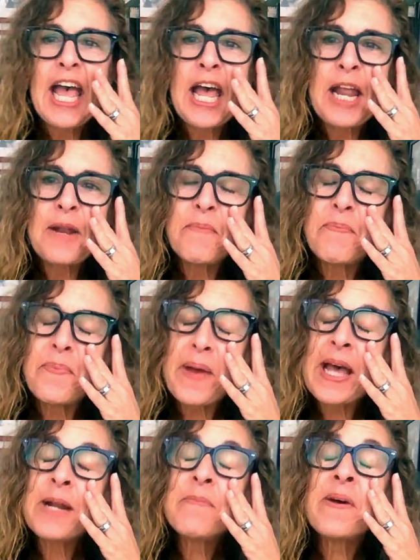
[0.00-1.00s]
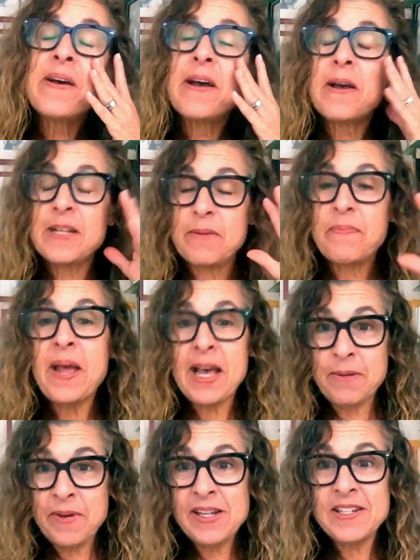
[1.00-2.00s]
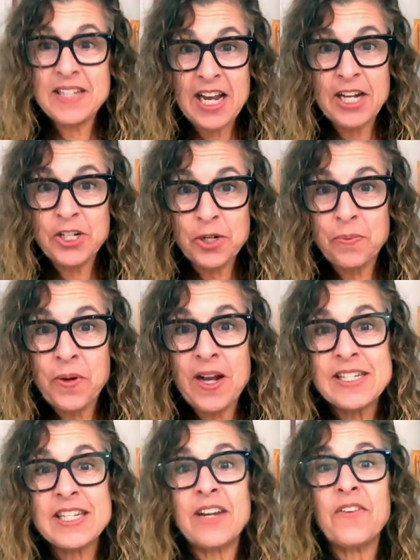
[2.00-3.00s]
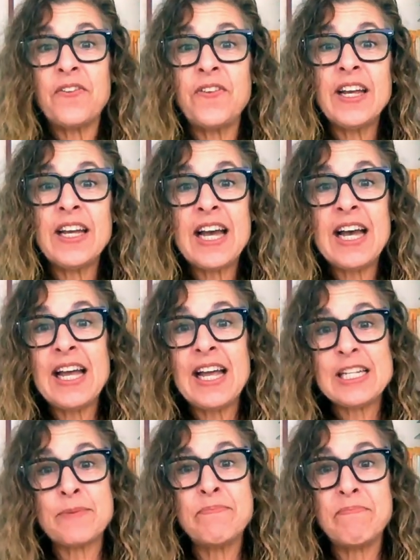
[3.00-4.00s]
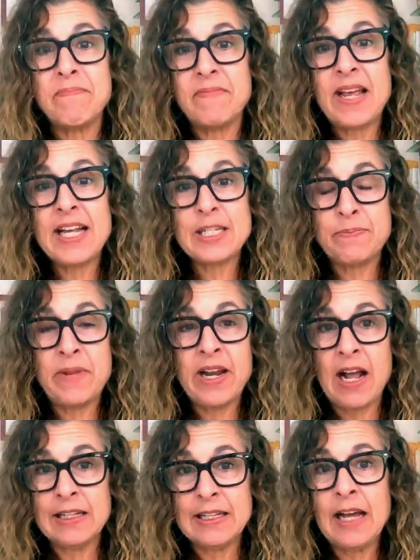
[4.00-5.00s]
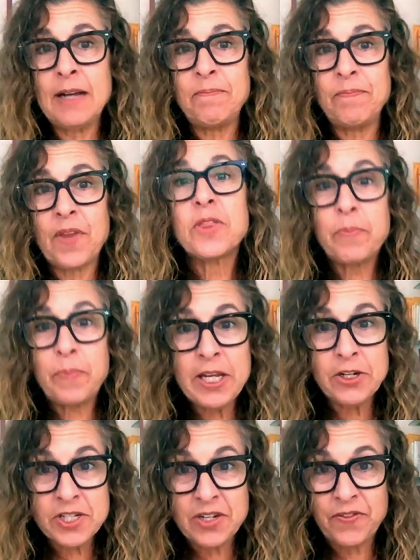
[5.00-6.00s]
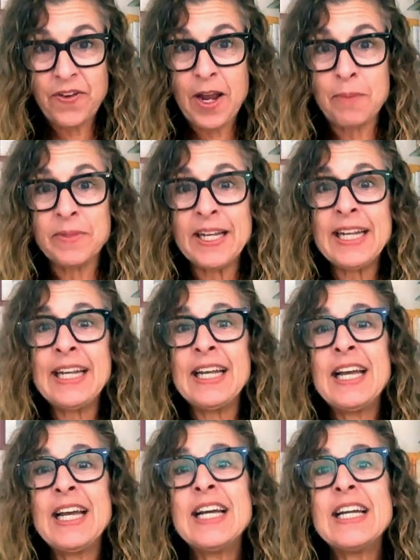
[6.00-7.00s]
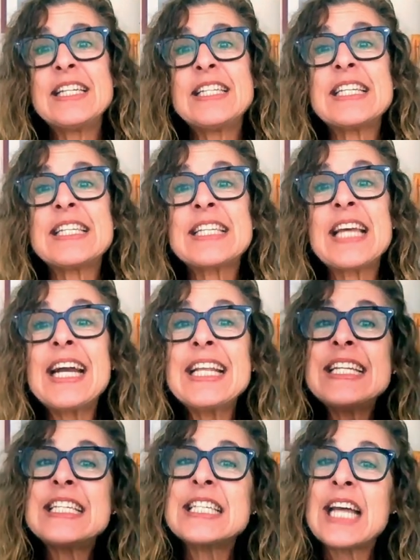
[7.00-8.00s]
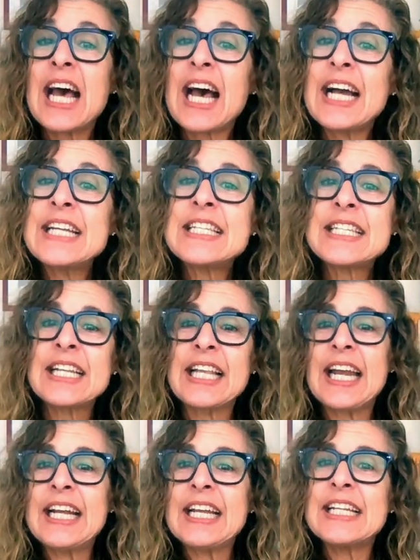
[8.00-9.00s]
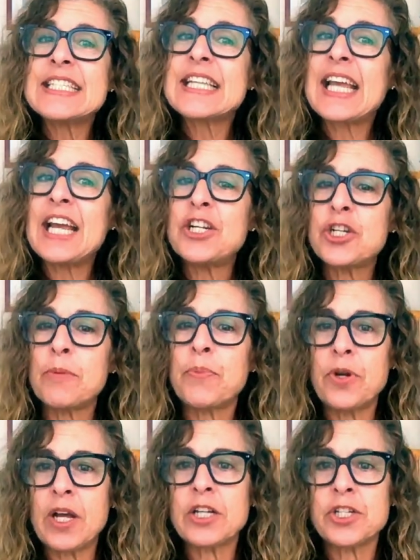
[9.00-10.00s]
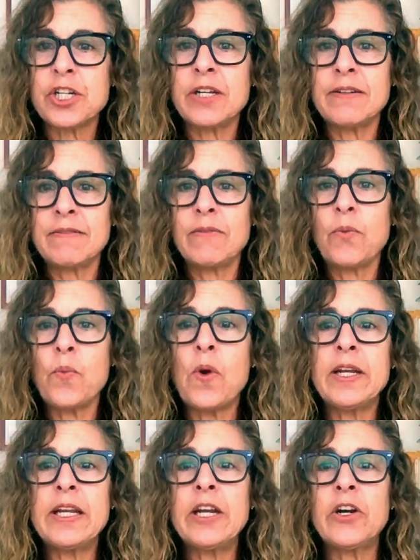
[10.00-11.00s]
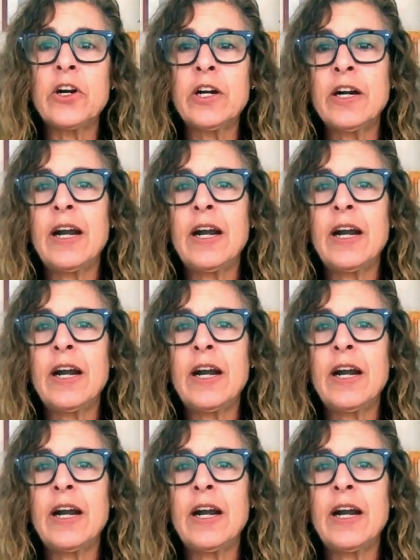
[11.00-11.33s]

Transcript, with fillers: And Panama, Panama's enterprising Finca Esmeralda, the Peterson family, decided to isolate its geisha production one year,